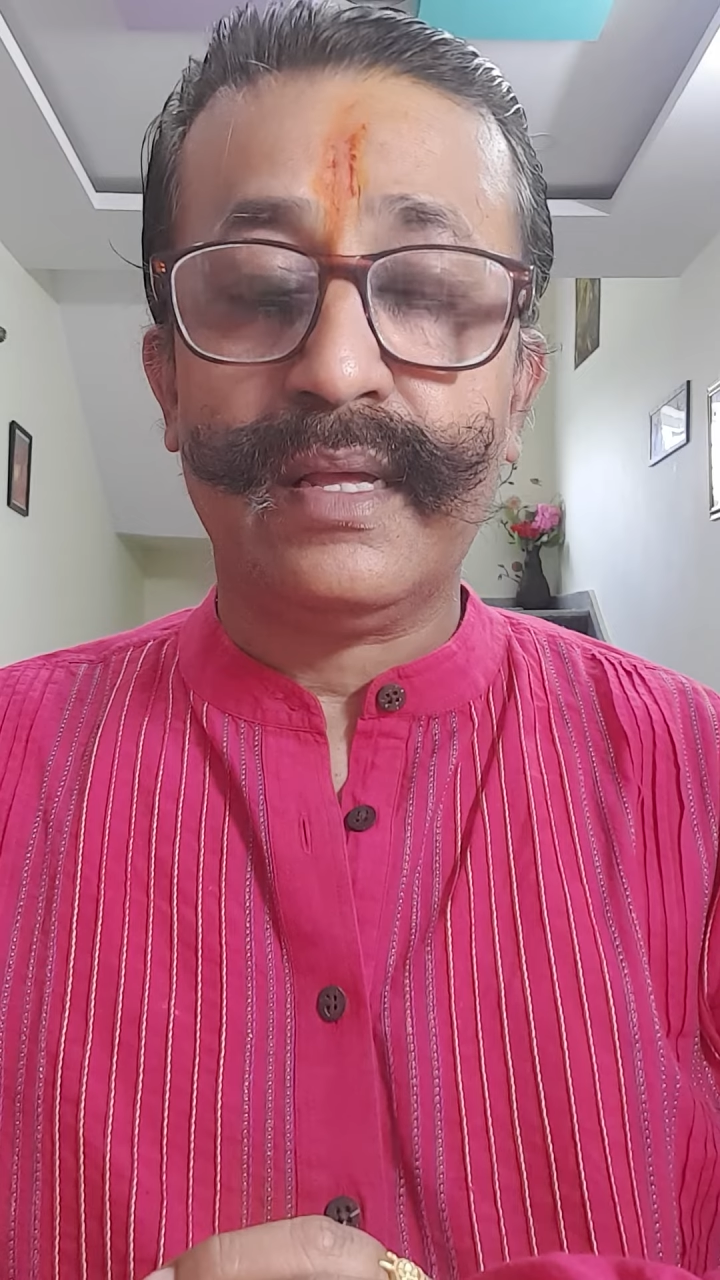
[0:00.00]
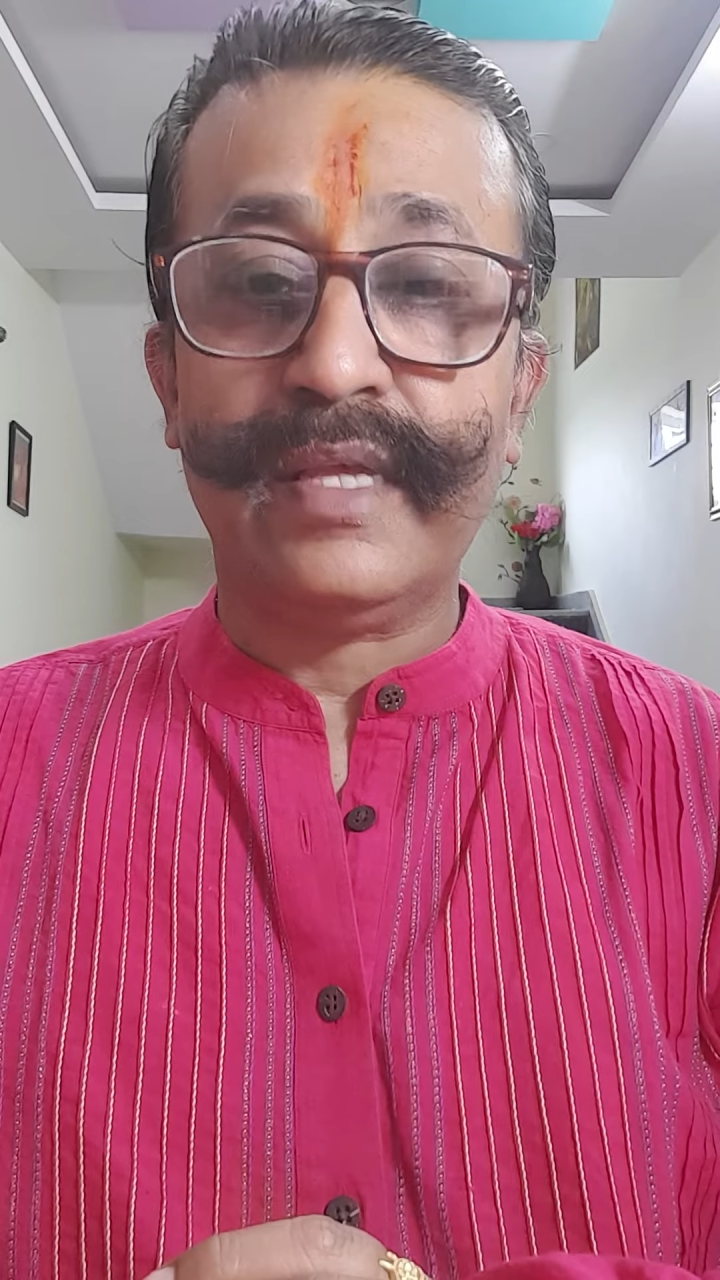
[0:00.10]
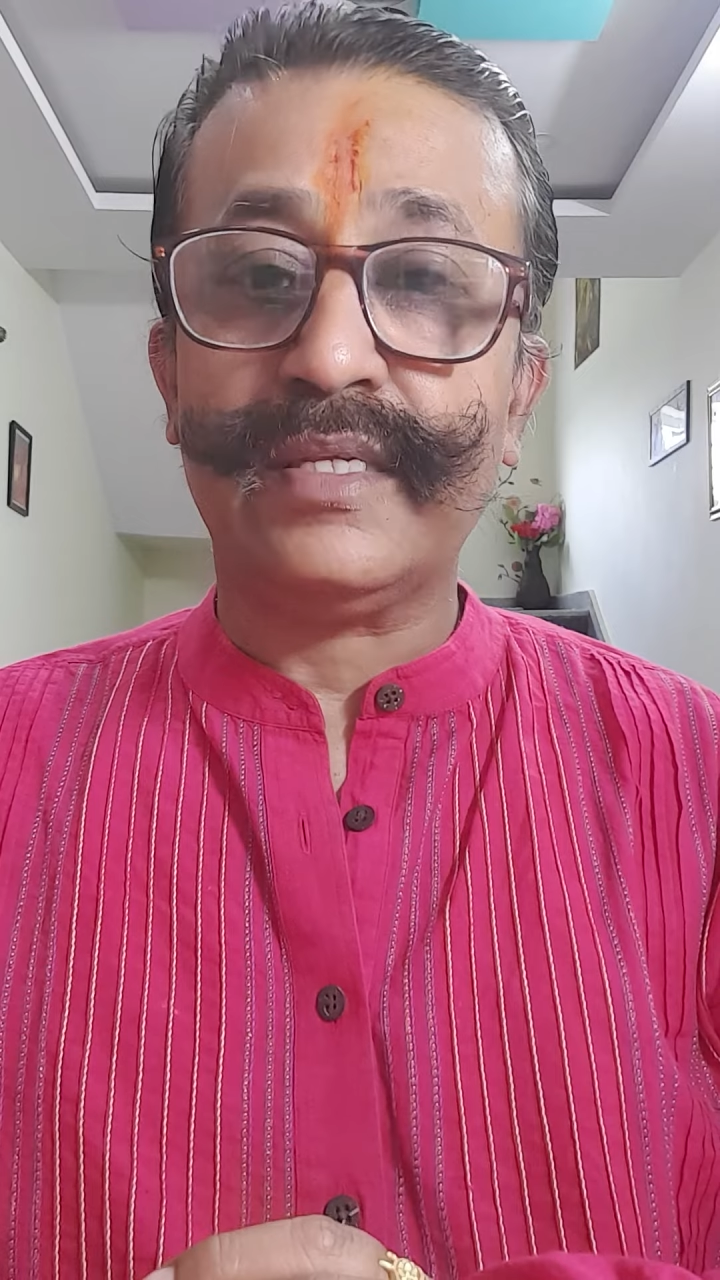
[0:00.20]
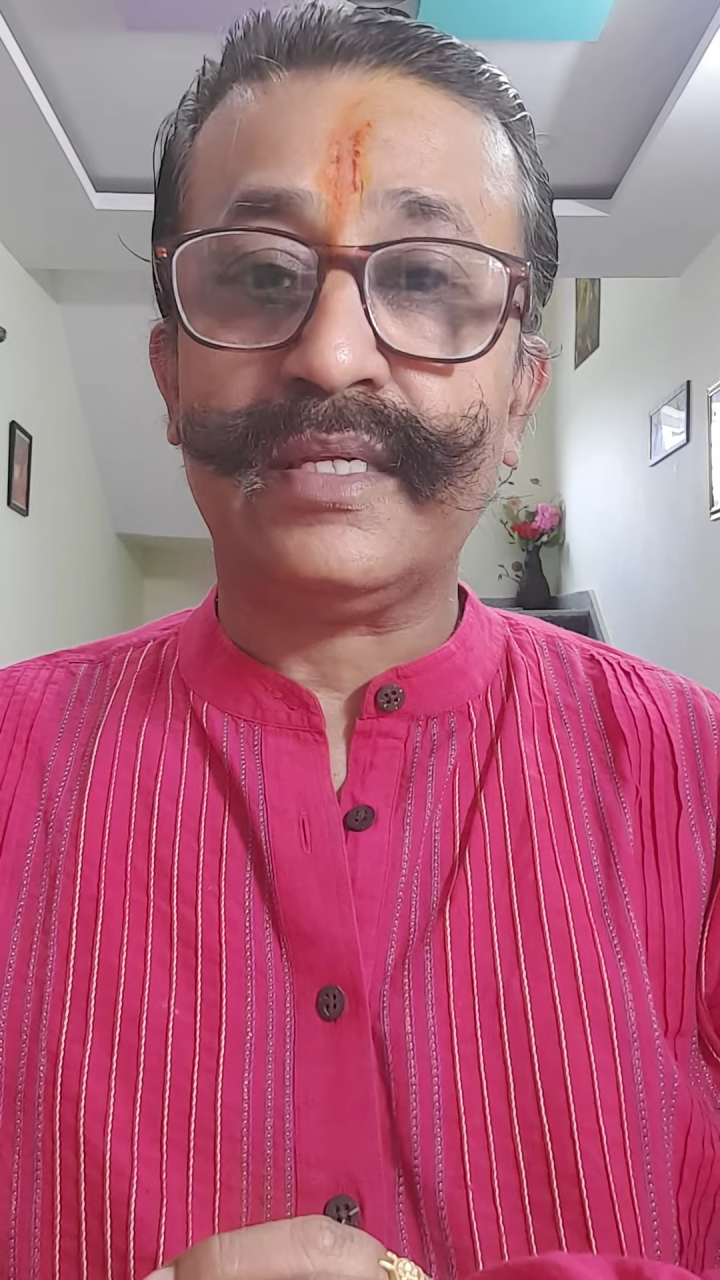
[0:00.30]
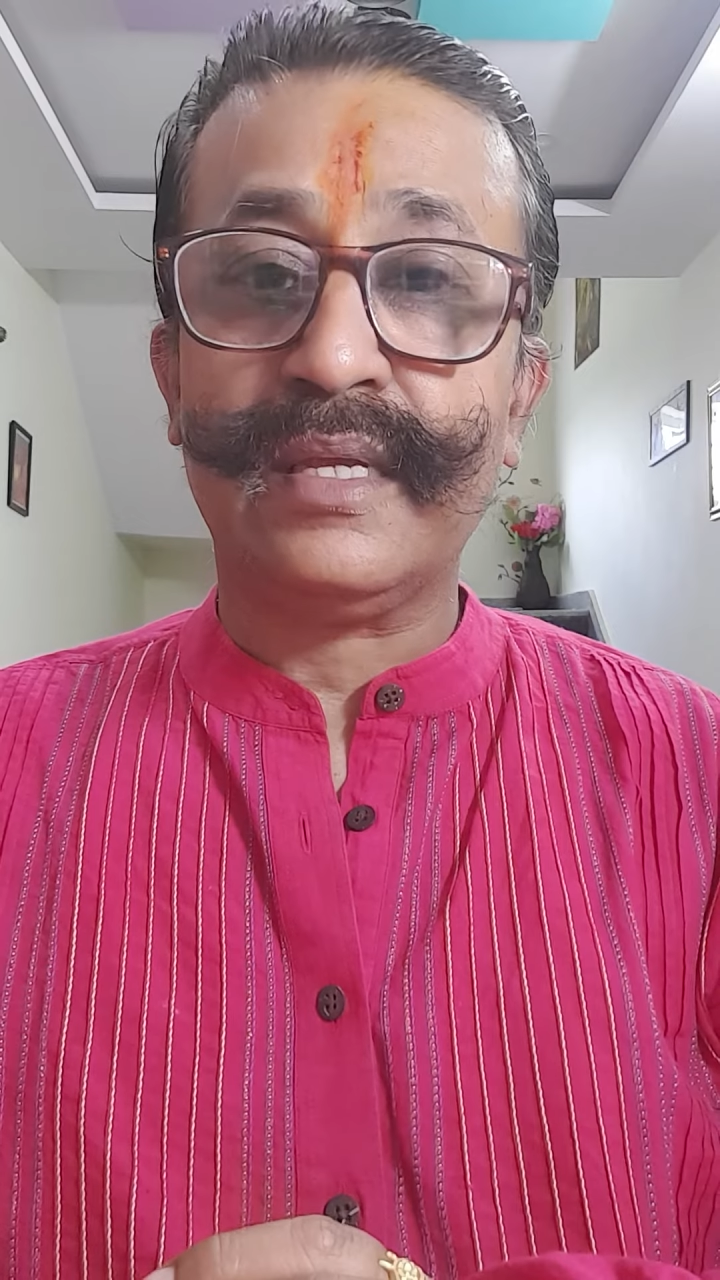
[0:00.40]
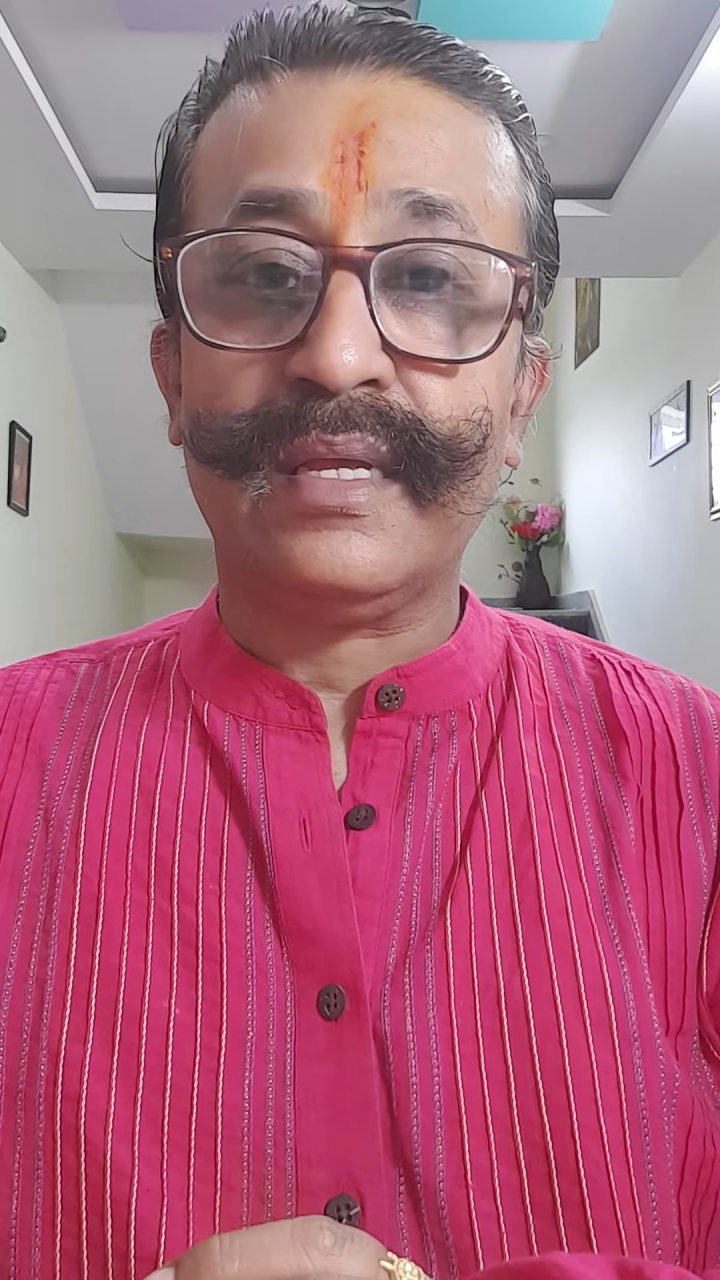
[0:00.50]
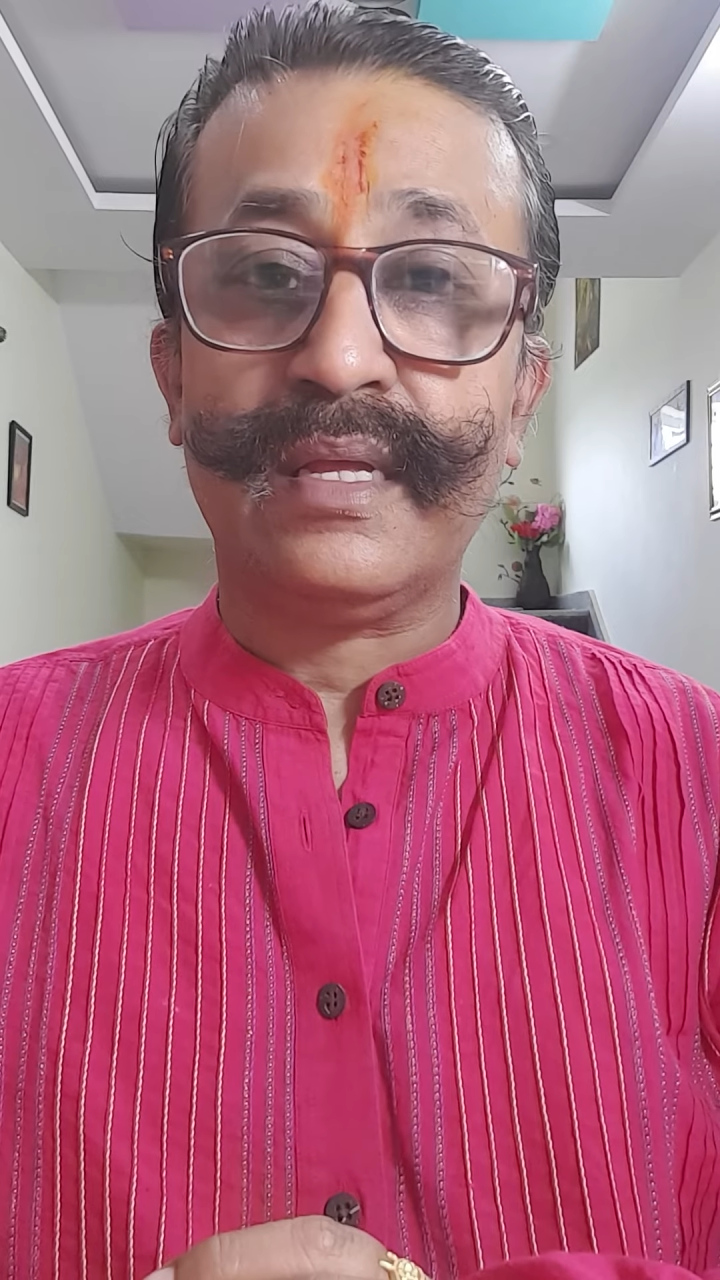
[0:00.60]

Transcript: is